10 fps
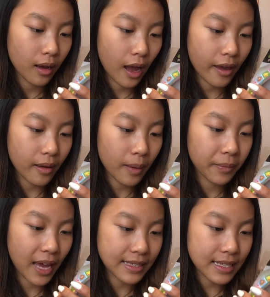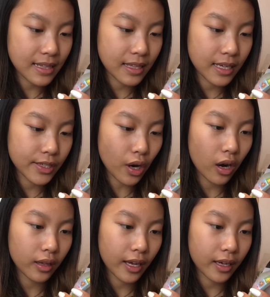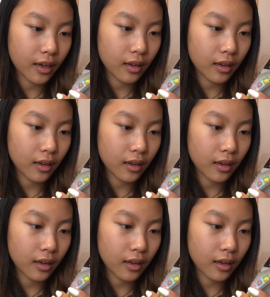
I, I'm guessing these are like...